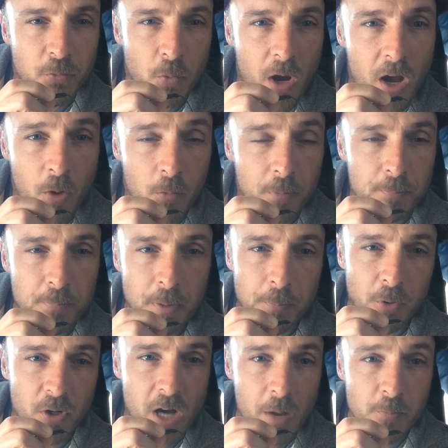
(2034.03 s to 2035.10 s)
well when
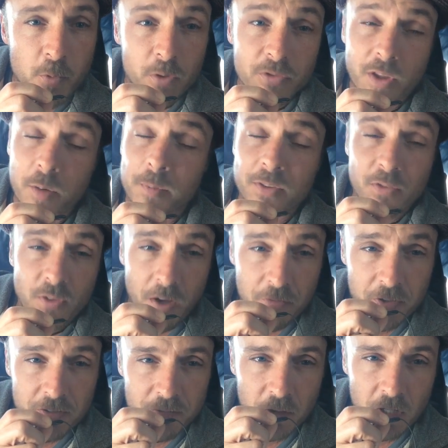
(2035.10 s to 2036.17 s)
people come to us that have been
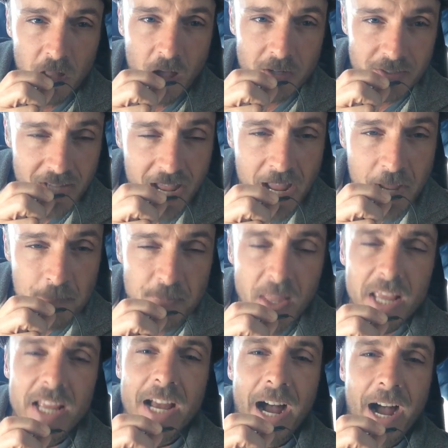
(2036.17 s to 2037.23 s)
suffering for a long time.
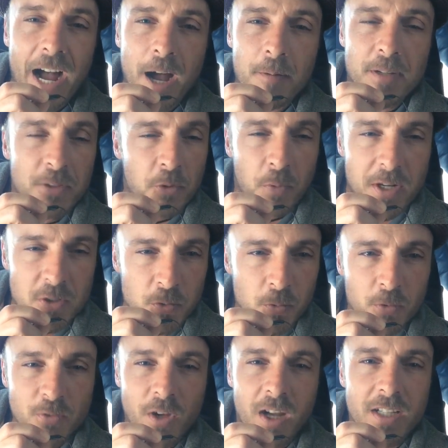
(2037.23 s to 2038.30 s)
Get the right
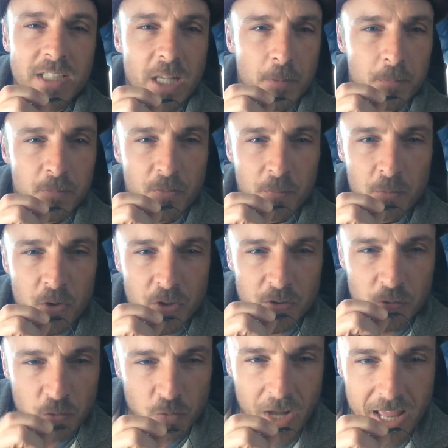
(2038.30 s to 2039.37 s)
tools on, give them some good
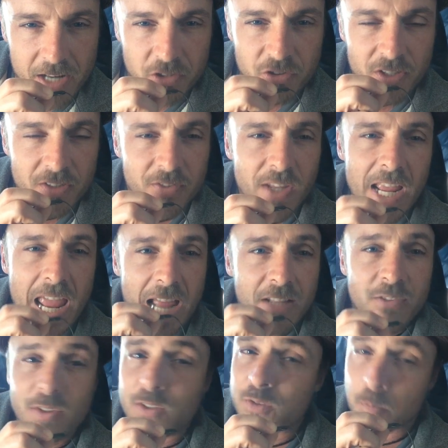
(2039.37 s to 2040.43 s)
strategies,
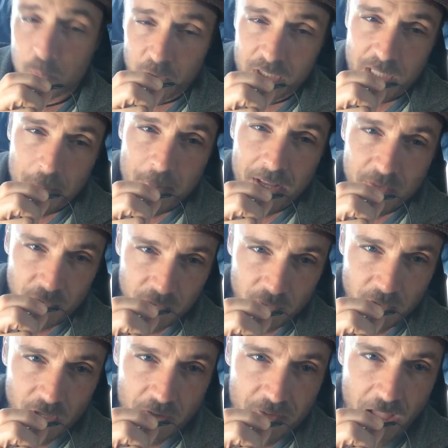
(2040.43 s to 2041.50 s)
and see some really amazing
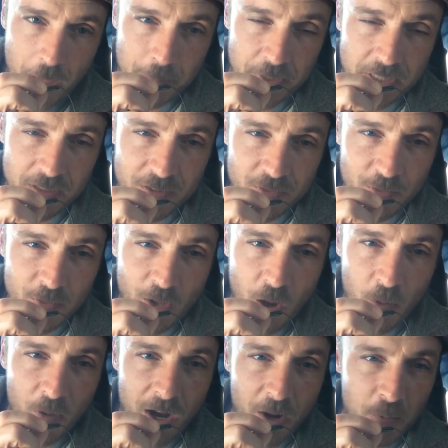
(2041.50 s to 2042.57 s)
stuff happen.
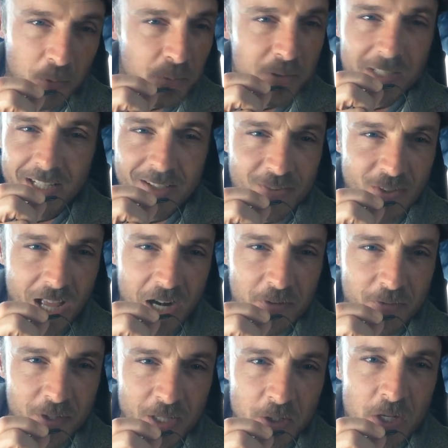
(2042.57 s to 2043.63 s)
So we're really excited for you.